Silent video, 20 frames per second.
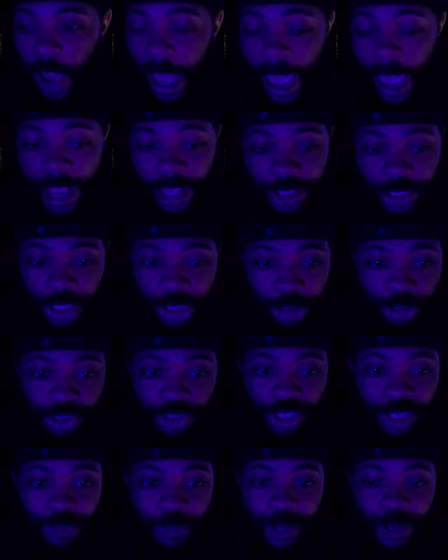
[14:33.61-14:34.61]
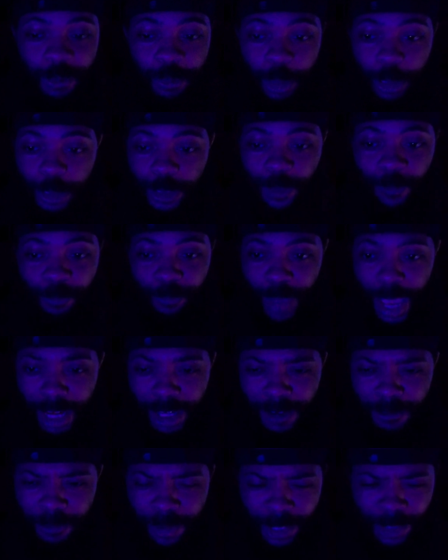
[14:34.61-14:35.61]
Actually, you should have been the most
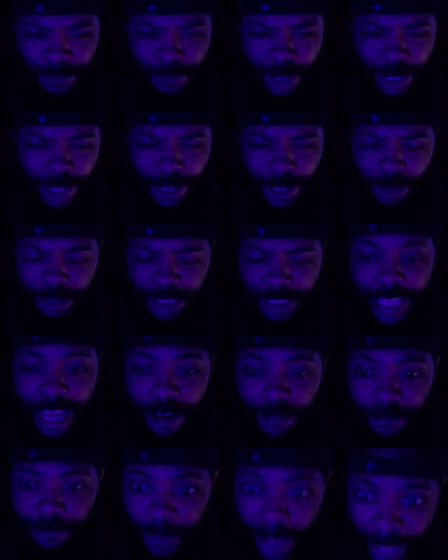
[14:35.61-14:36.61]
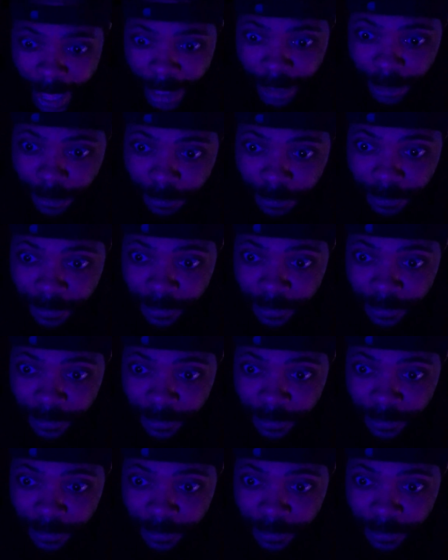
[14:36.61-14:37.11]
effective motherfucker to go scout and find him.